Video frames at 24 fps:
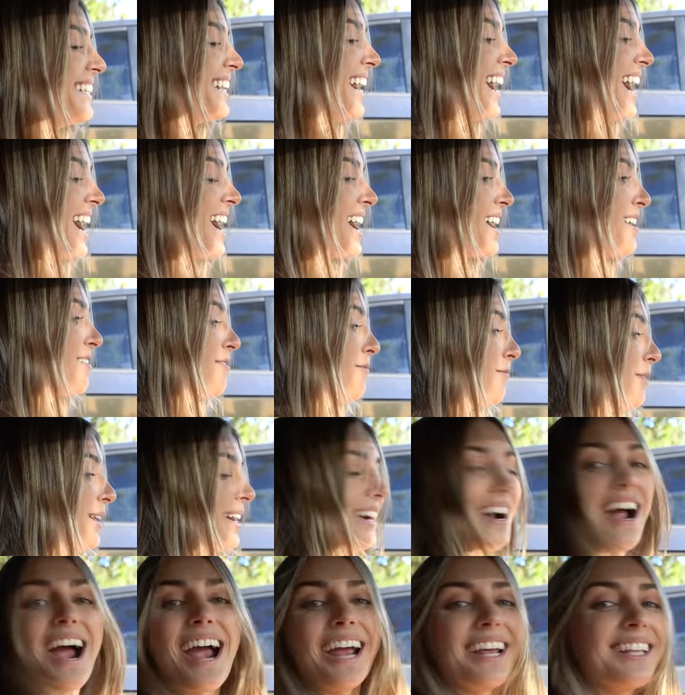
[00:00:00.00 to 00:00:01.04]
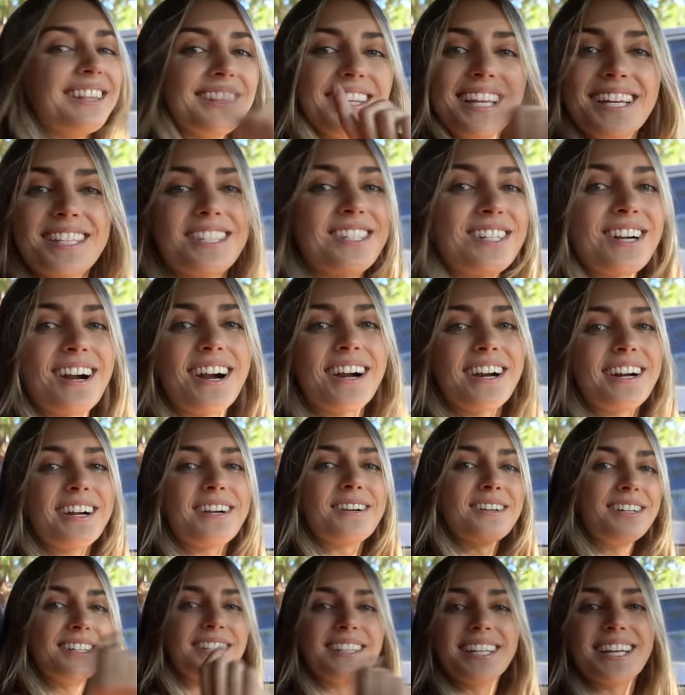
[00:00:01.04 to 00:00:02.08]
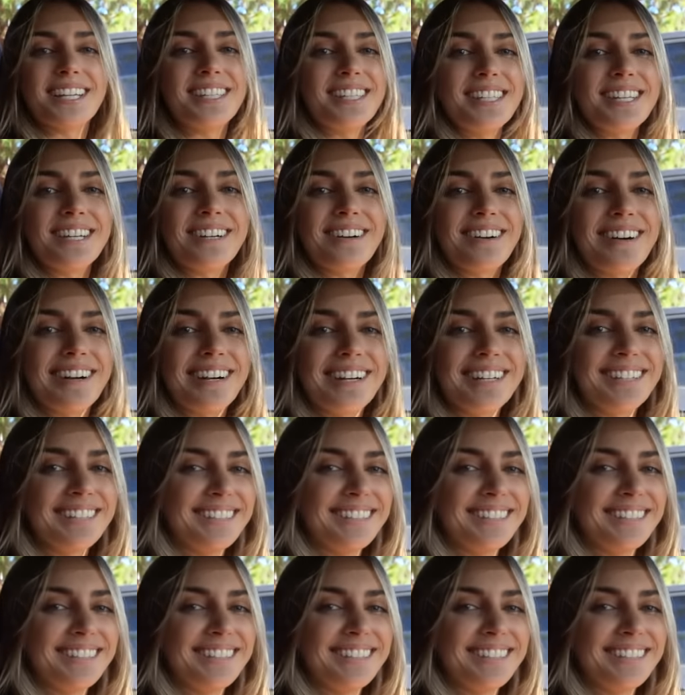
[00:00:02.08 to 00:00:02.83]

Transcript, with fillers: But all right, let's start her, let's hear her.